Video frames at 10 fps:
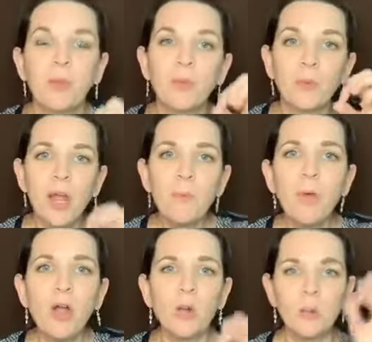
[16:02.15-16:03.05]
Well, the
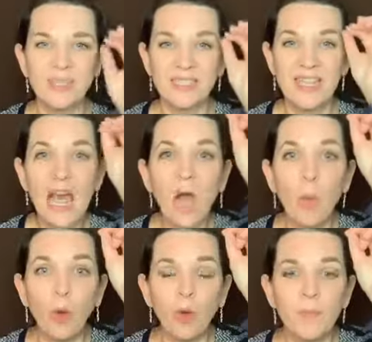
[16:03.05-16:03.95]
rampart was a
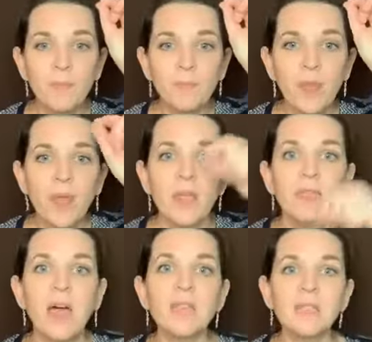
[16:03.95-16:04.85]
tower.
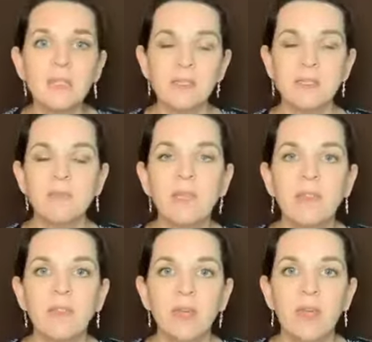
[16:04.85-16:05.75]
That says to
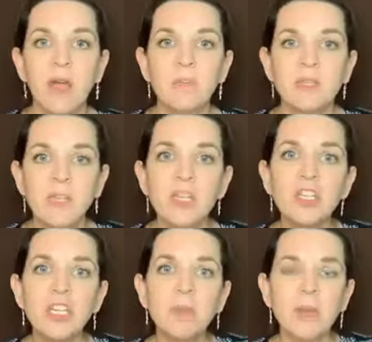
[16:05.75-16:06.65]
me that I'm
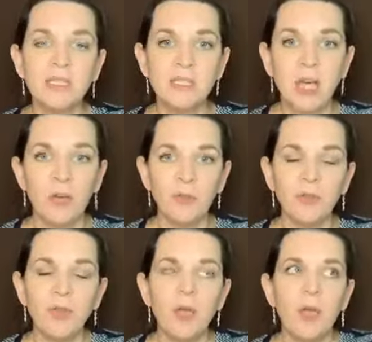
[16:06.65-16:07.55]
stationing
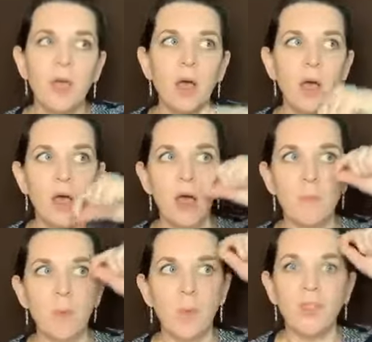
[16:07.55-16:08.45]
myself
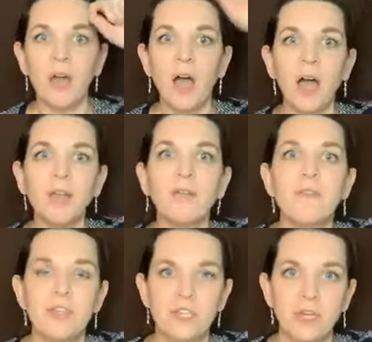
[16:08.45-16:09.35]
with a higher
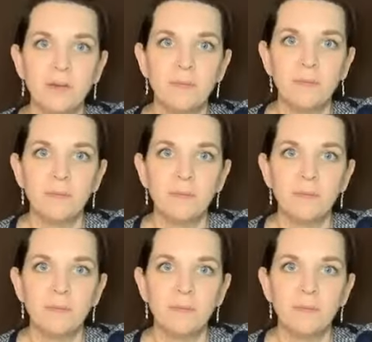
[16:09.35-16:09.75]
vision.